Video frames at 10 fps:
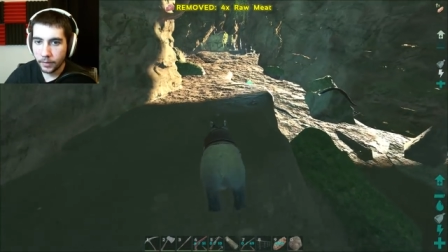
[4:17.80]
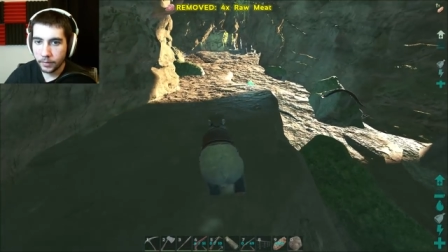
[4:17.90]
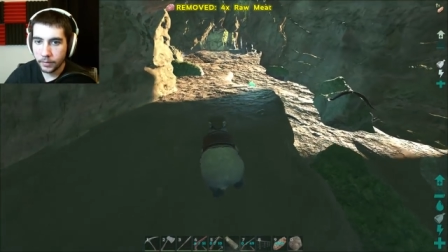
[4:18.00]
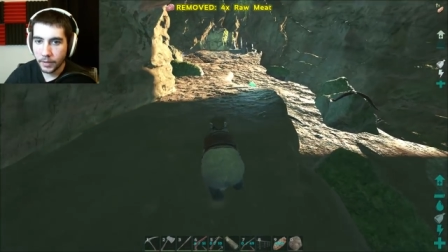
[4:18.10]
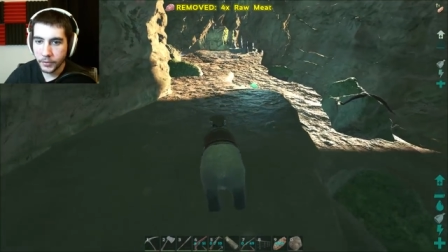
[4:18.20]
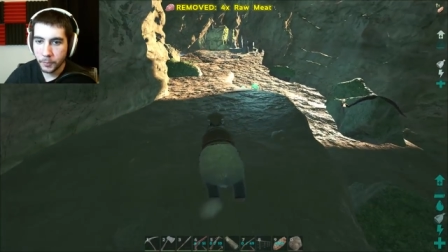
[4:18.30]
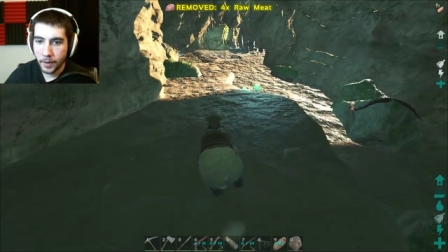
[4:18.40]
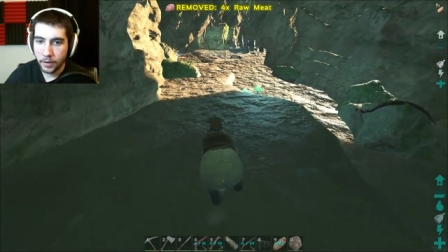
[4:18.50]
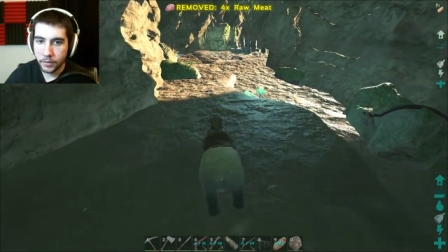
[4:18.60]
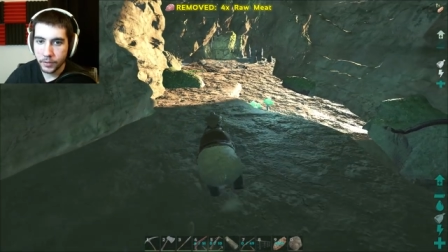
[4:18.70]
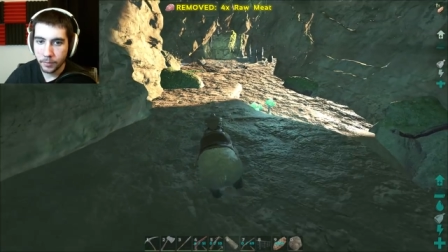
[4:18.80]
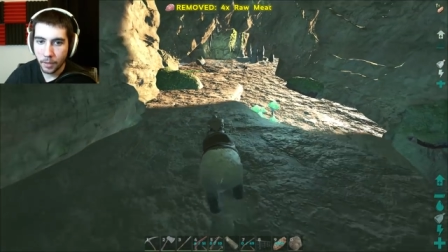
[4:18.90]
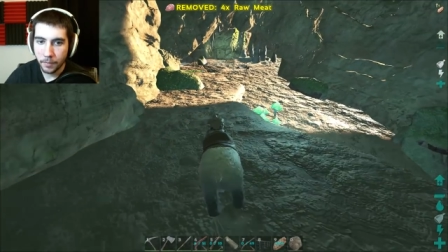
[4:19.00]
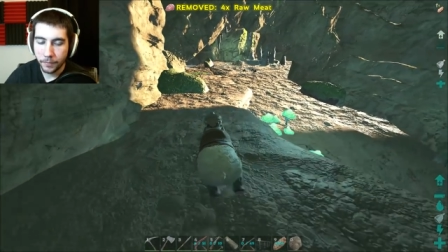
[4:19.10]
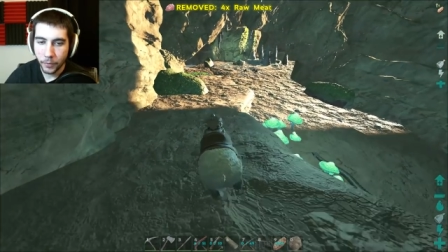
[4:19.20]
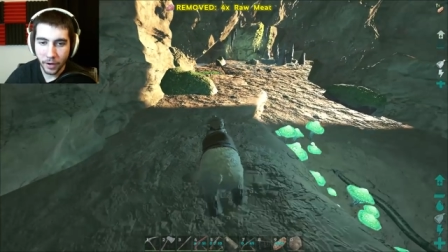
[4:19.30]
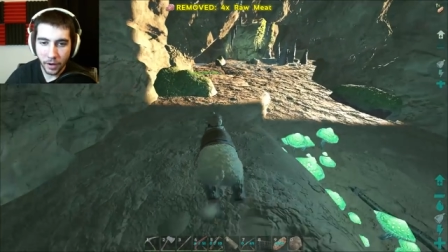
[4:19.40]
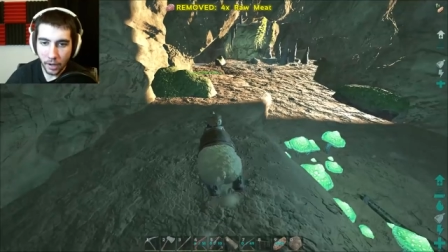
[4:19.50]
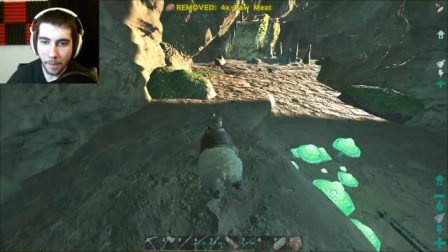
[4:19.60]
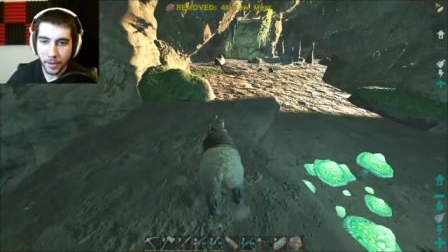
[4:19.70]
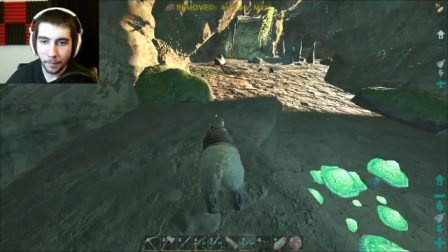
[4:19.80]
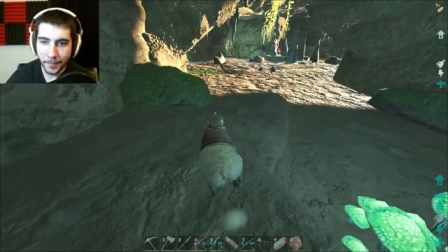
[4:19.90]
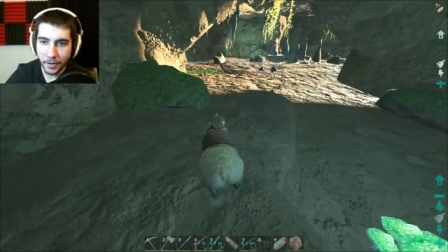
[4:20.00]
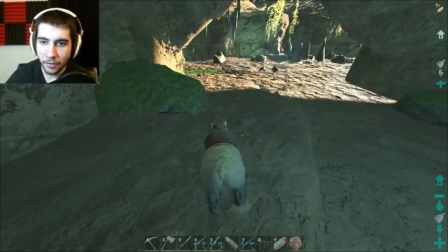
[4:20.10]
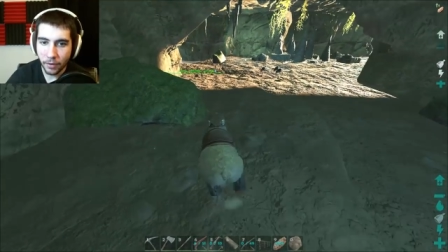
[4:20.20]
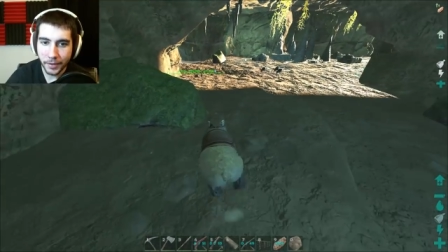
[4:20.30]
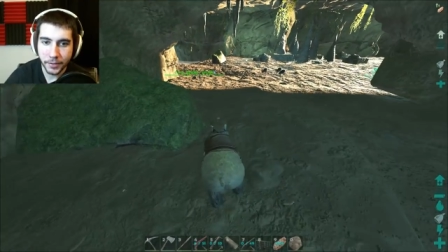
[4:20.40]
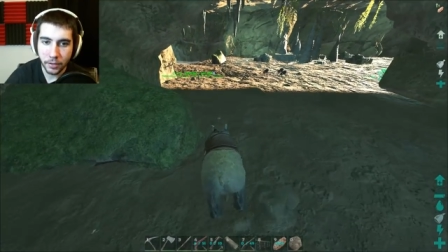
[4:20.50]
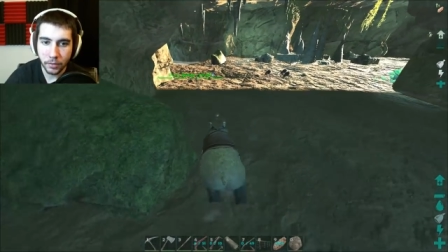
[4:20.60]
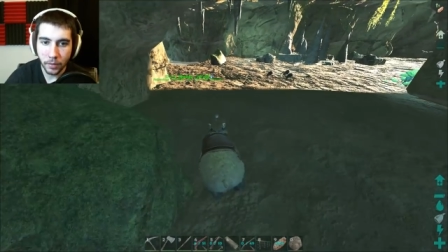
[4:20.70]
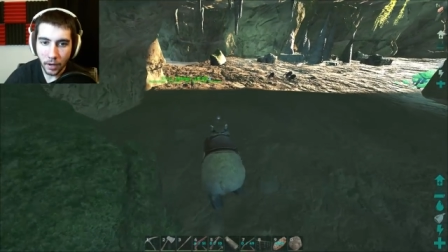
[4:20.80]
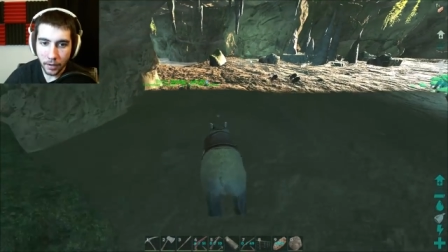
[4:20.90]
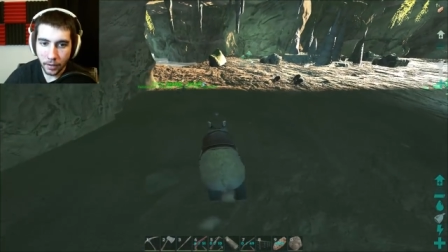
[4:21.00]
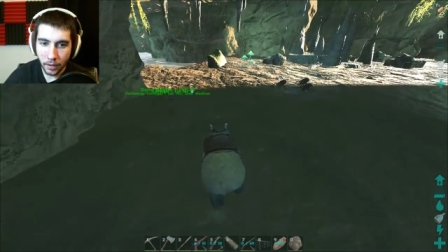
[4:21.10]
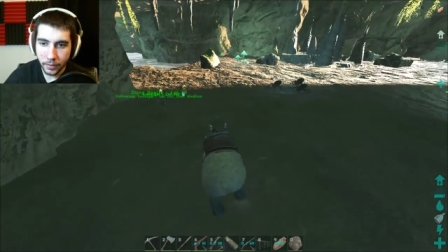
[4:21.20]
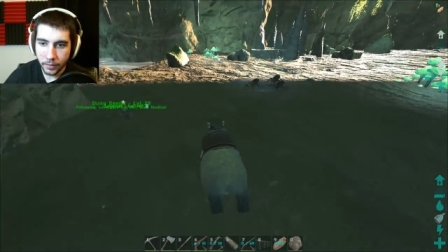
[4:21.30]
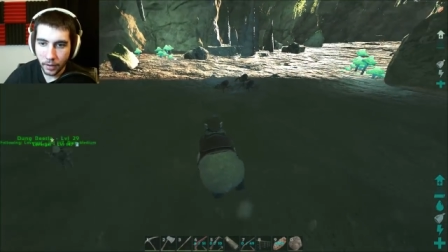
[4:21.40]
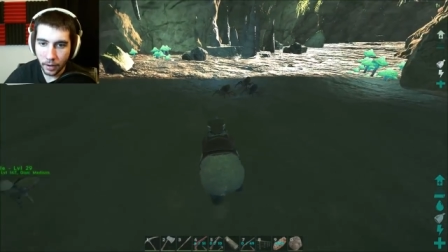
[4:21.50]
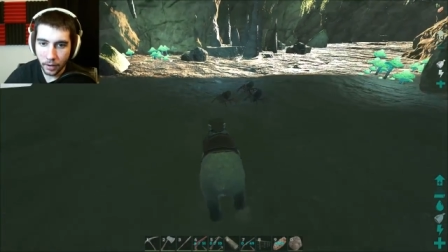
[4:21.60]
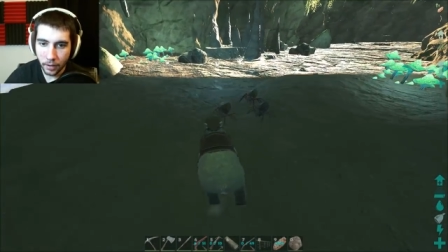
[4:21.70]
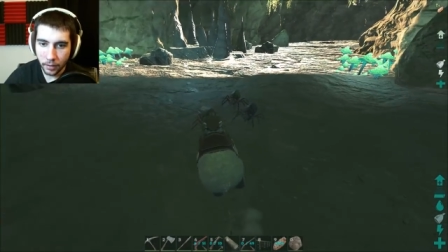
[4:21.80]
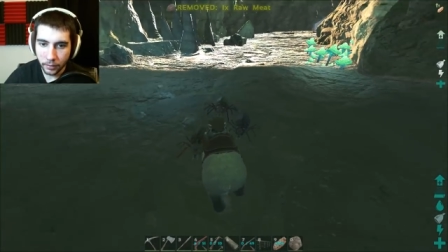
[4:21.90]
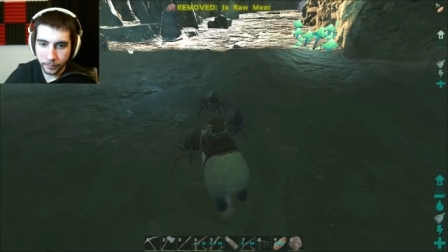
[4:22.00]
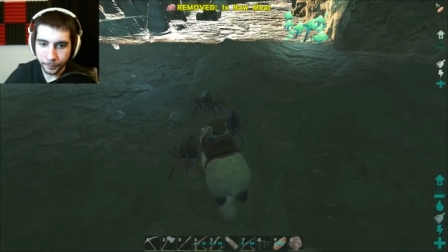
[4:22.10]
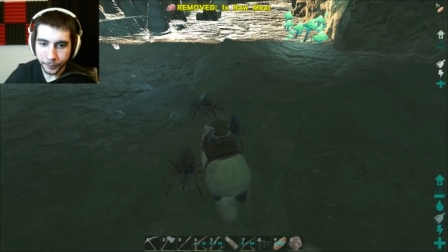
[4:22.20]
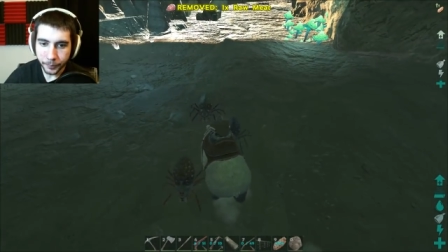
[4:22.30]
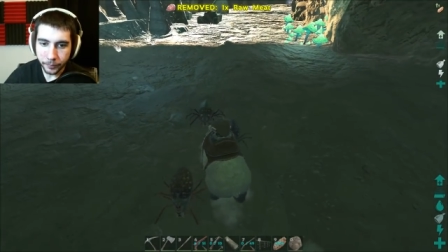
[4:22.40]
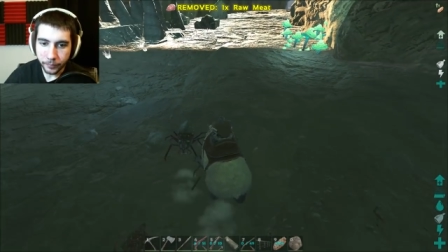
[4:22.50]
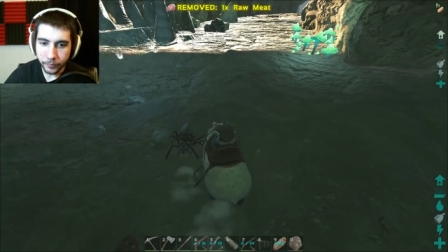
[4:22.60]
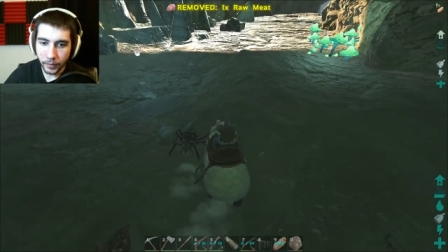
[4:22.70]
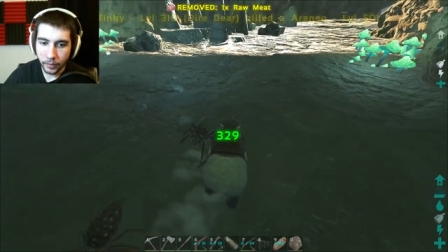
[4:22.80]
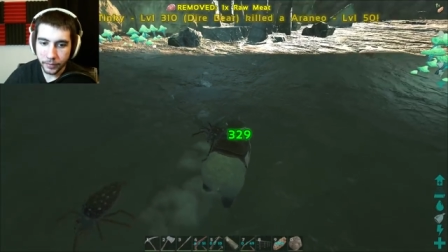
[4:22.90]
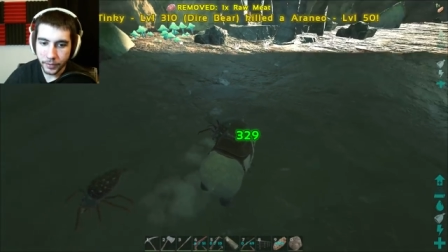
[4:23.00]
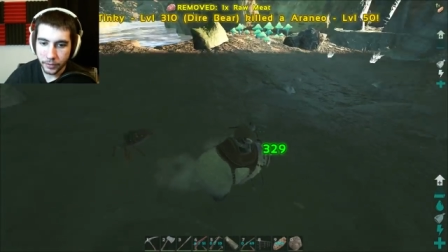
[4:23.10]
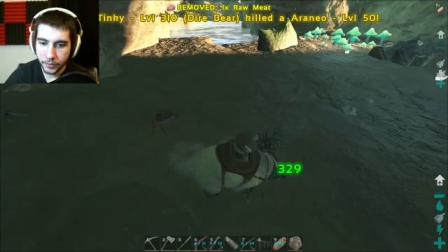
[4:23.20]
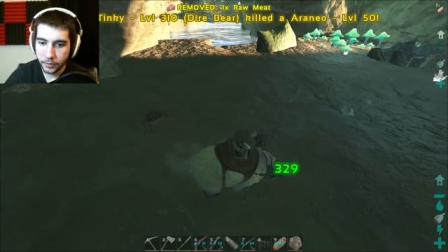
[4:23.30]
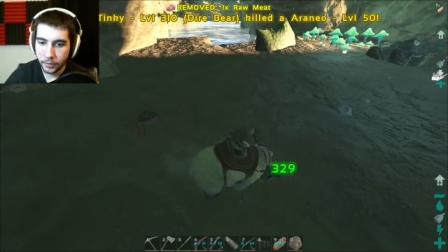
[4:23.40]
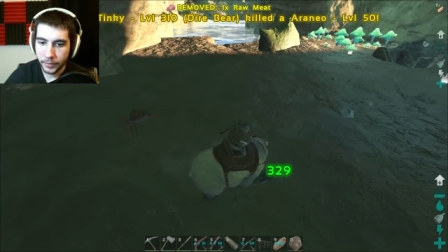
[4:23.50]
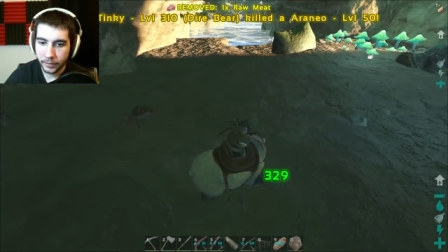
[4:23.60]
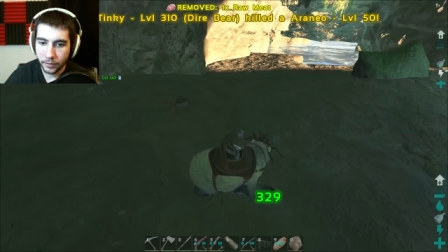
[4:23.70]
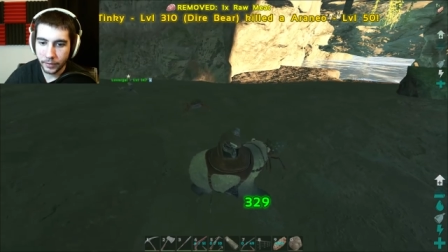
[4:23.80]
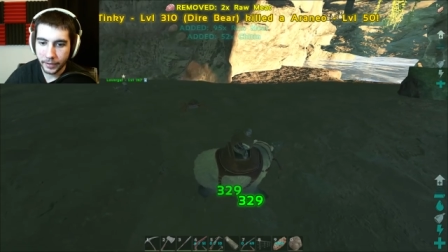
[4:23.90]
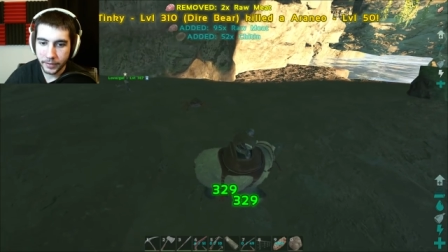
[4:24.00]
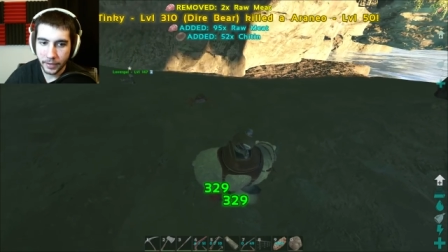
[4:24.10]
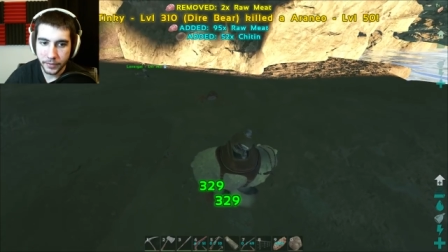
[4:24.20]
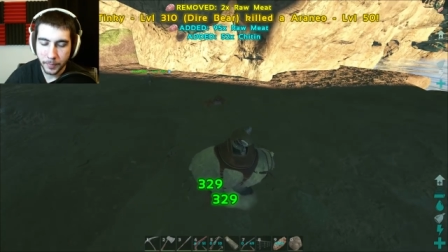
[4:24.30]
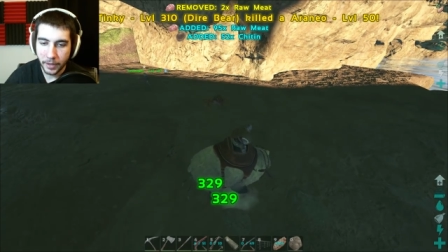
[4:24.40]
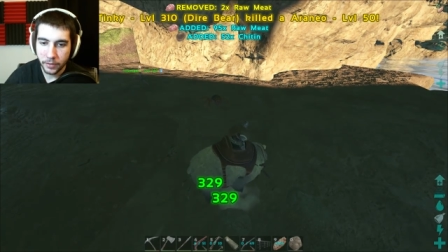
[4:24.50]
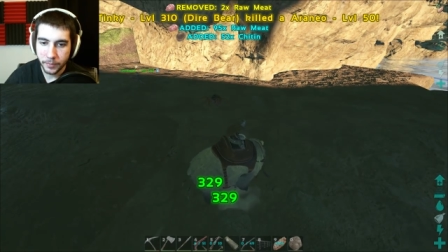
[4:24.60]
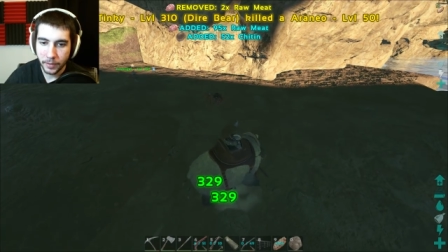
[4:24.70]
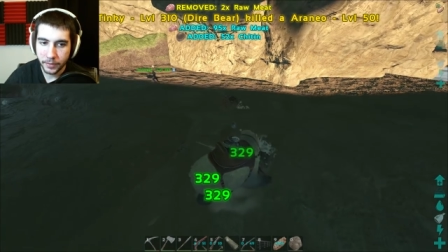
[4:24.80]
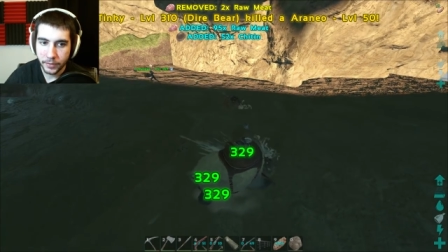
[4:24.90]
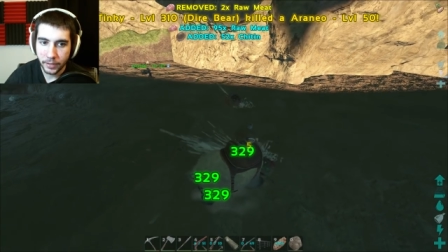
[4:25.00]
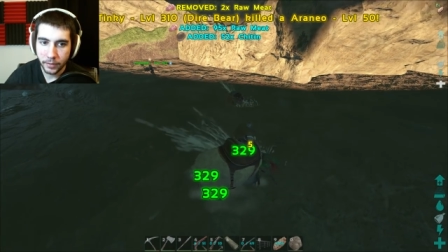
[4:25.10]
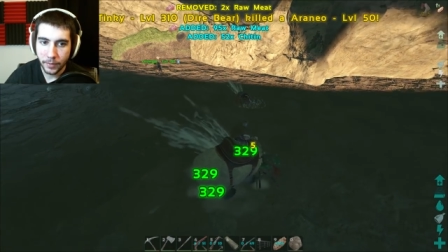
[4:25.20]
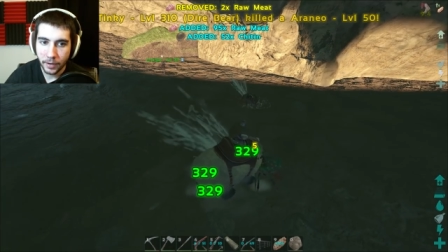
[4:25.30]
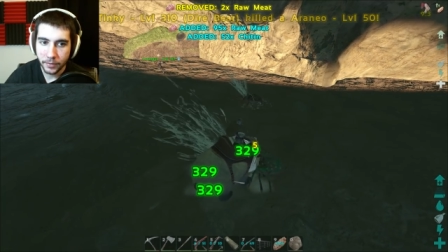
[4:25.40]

Lots of spiders. I'm coming for you. I'm coming to the rescue. Da -da -da Seriously, though, like, there are like 10 spiders about to take you down.